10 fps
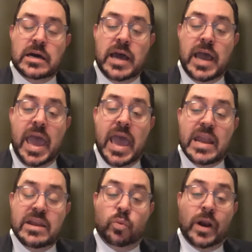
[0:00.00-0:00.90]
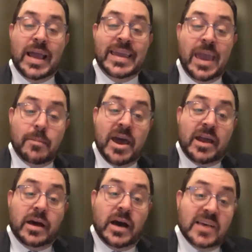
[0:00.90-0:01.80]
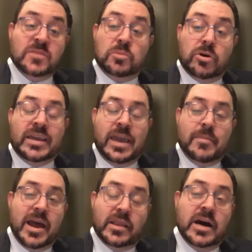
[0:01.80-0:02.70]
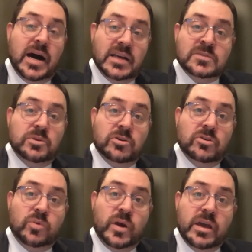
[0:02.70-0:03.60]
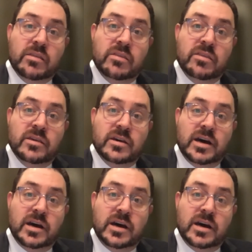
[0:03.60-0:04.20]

And when I came out of the hospital with a